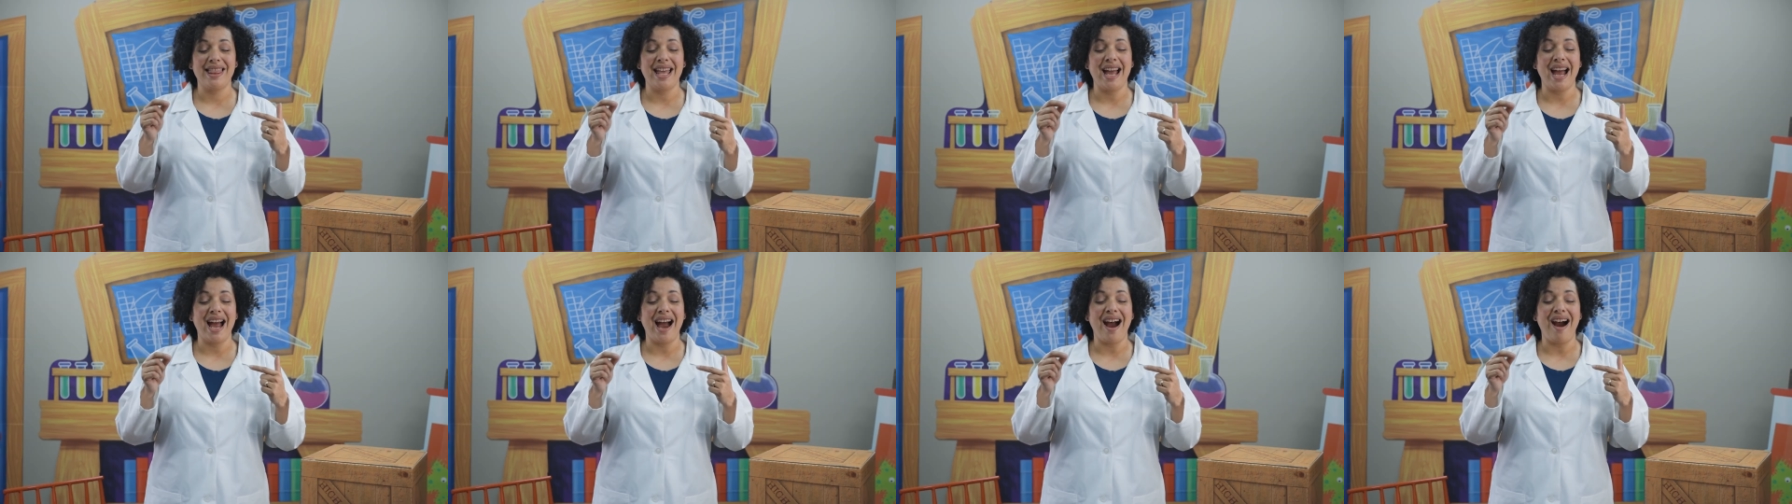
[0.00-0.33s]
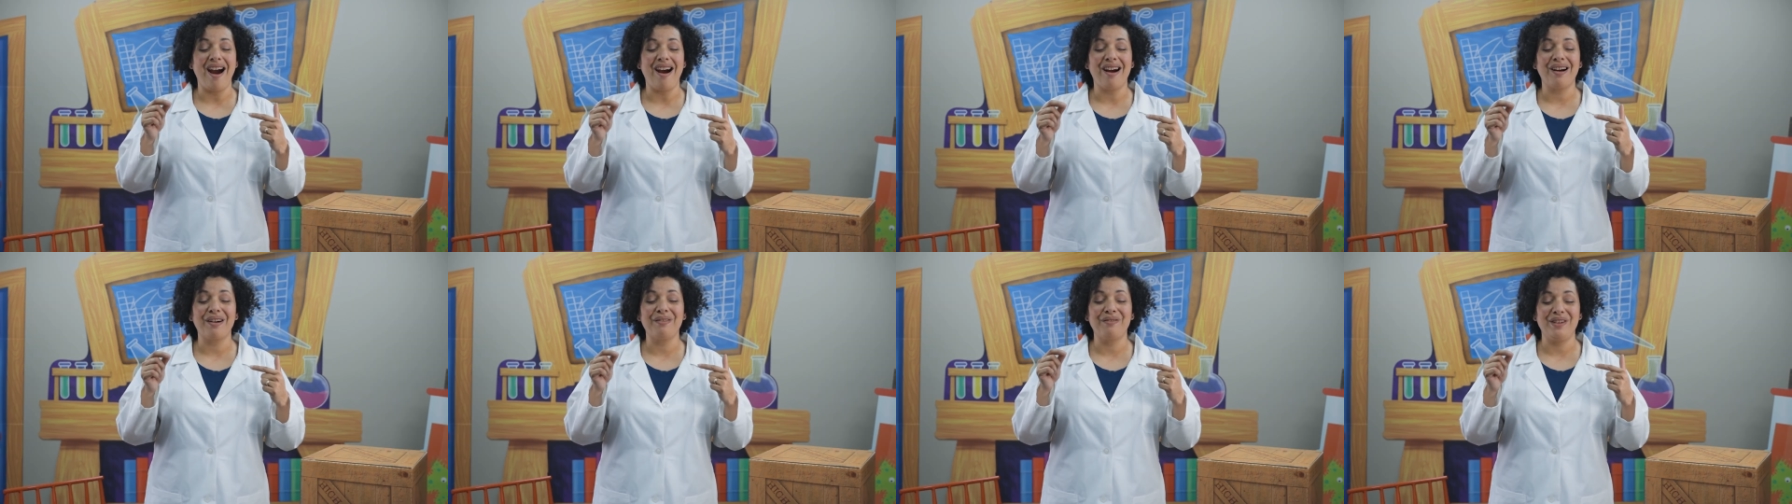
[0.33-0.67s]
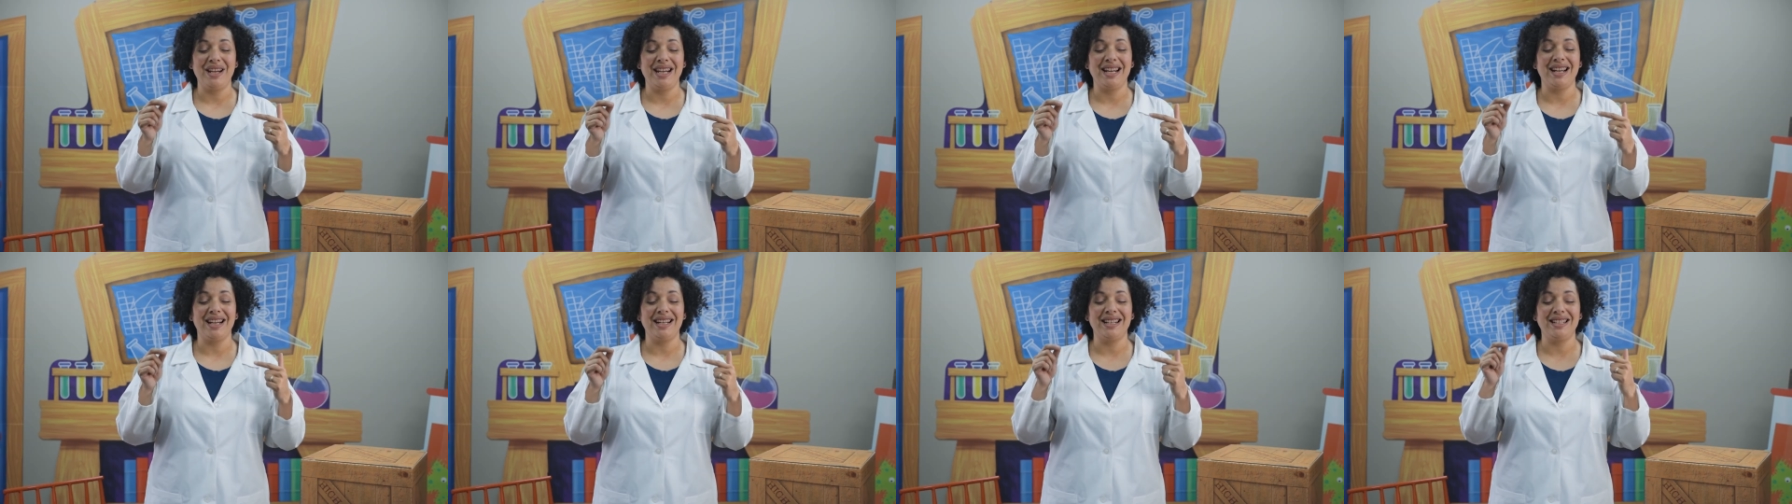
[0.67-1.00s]
that our
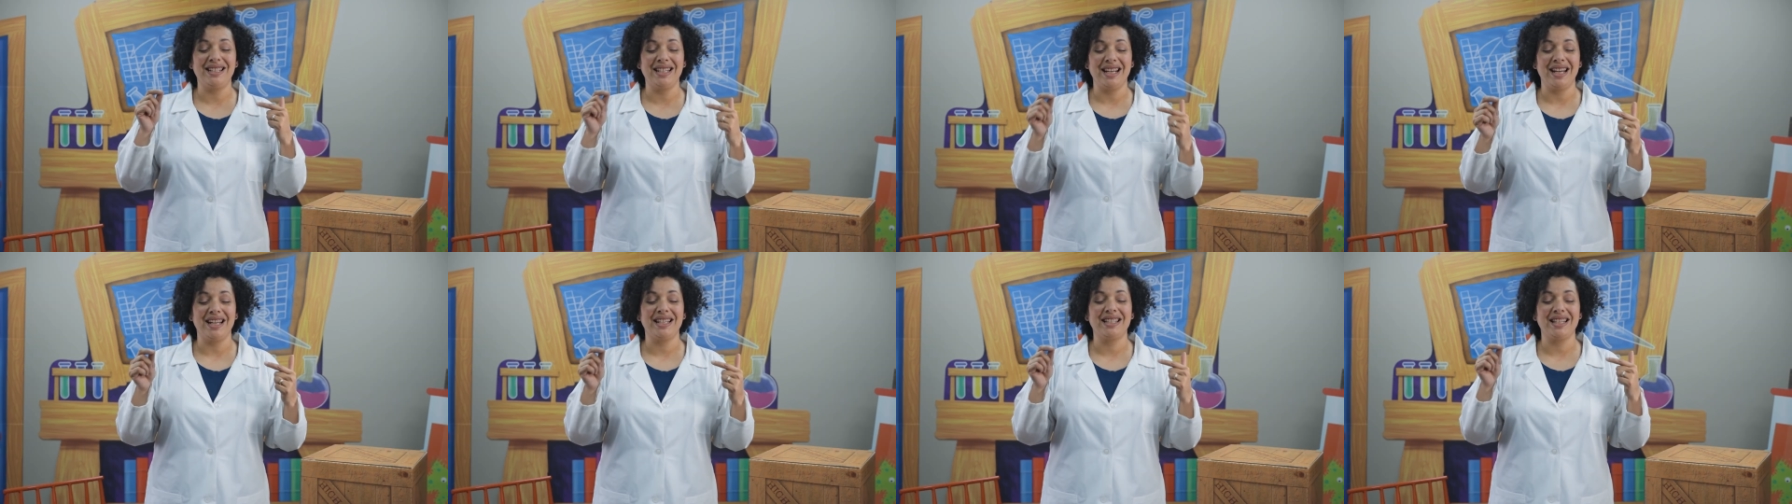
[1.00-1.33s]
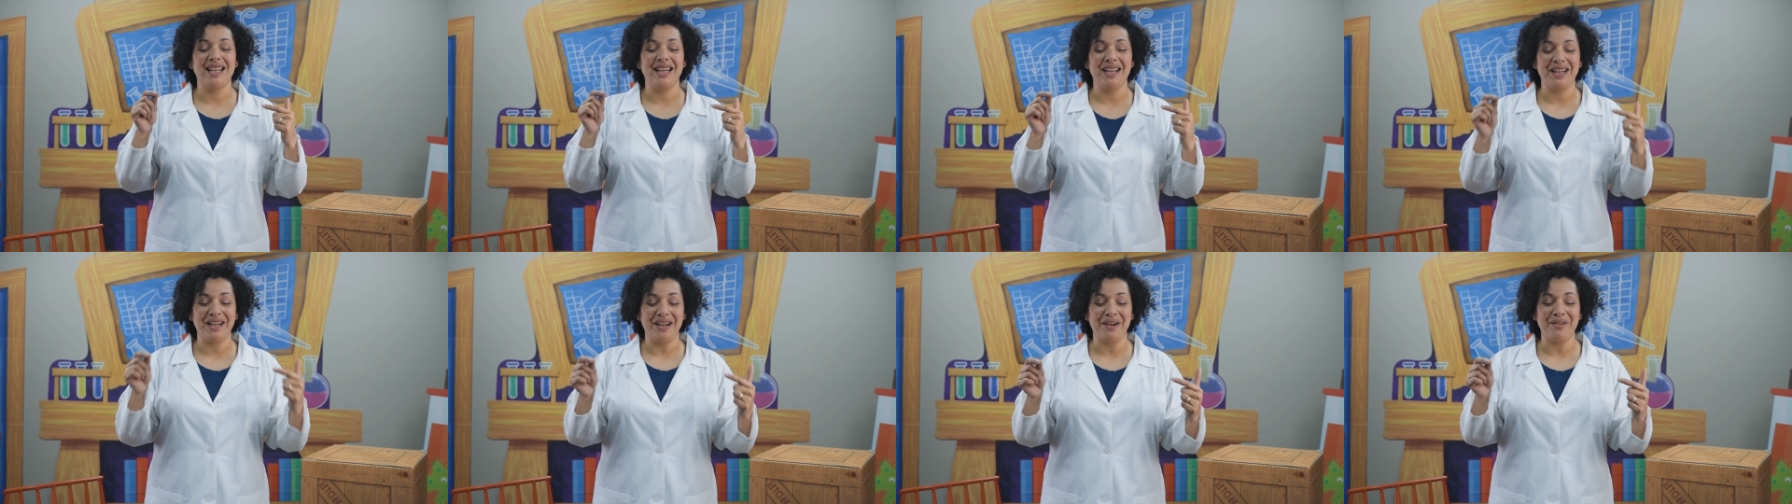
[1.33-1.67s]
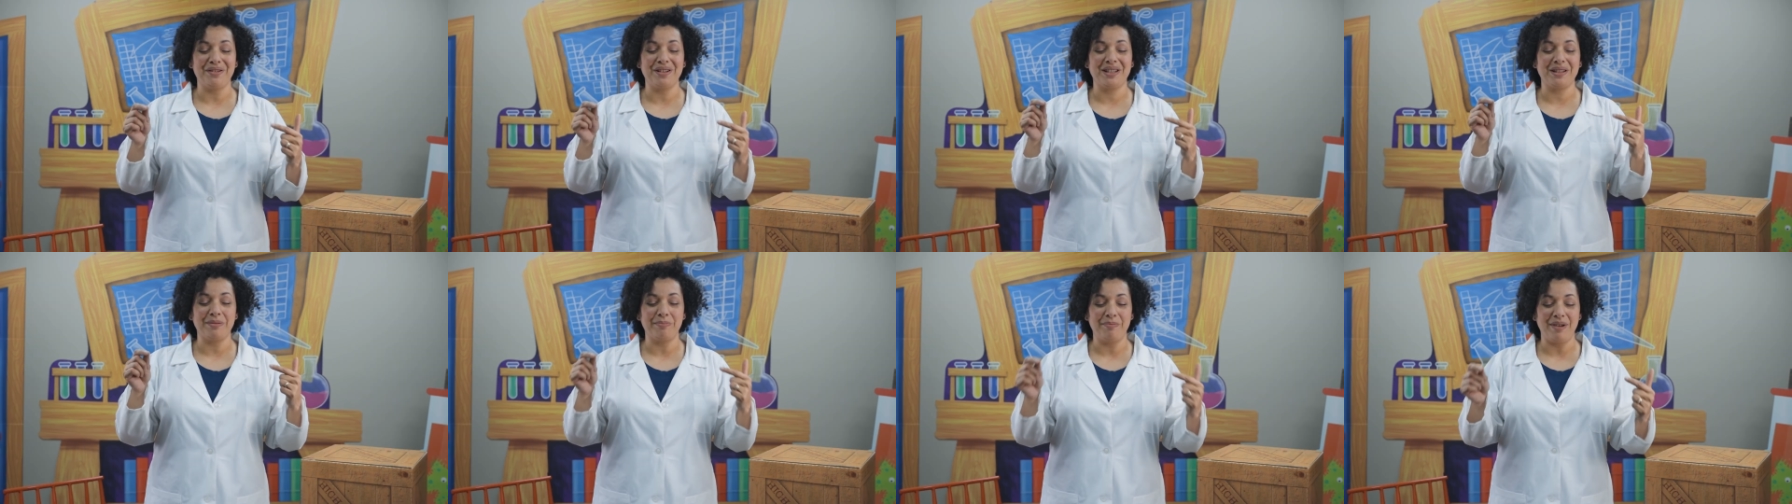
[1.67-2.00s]
week just
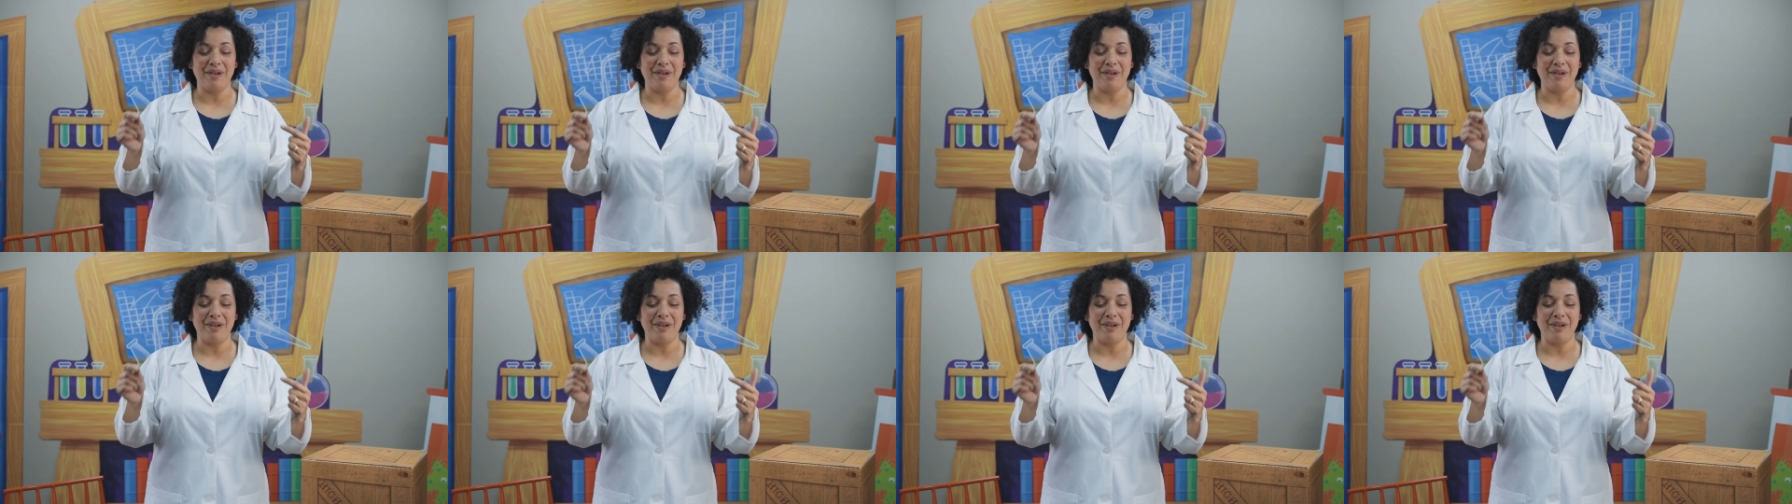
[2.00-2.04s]
goes